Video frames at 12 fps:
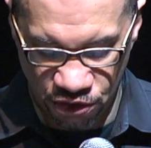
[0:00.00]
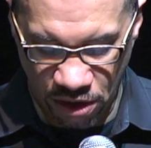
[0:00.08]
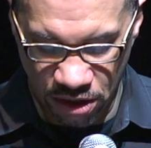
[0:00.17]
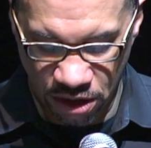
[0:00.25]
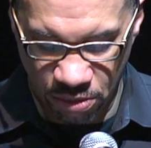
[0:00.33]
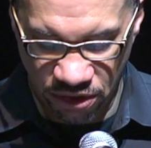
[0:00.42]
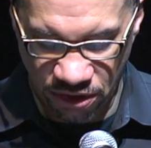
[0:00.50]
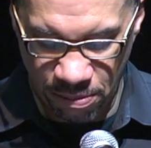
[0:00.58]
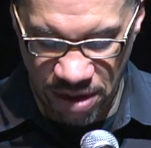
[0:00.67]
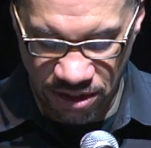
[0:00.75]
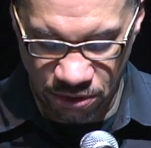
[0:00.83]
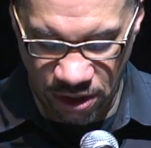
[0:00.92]
struggling with their
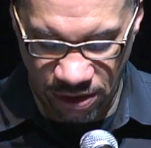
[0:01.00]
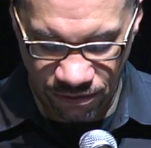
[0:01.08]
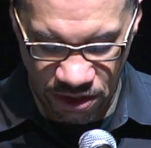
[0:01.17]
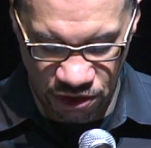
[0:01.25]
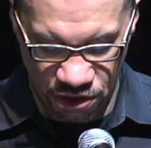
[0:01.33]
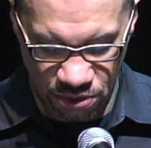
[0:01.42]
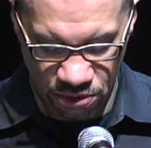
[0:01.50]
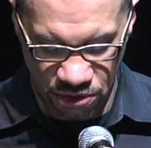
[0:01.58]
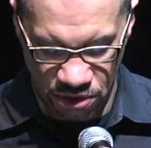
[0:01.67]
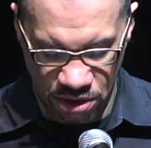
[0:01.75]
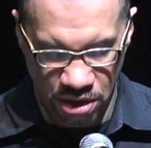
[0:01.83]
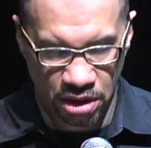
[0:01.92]
mental health
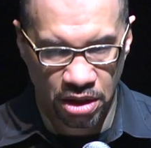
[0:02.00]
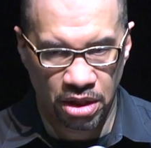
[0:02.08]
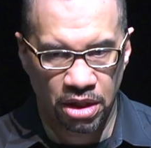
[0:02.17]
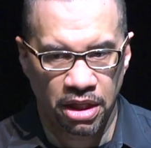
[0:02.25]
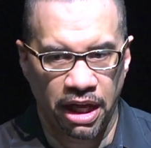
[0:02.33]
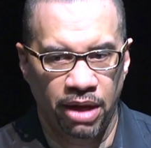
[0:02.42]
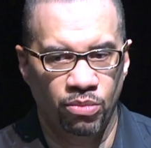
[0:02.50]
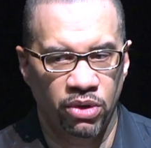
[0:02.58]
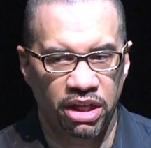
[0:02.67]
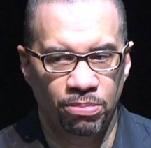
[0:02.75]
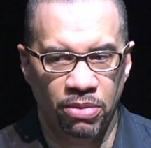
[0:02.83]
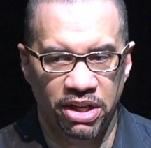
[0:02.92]
issues, and
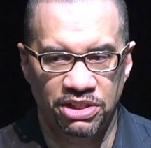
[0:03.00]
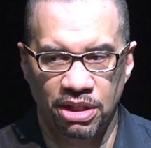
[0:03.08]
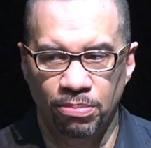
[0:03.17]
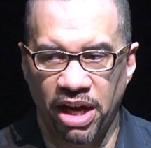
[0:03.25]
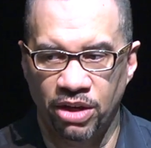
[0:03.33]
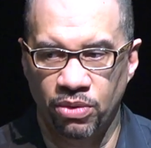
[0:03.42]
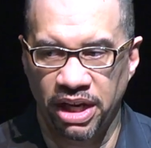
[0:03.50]
re-embracing my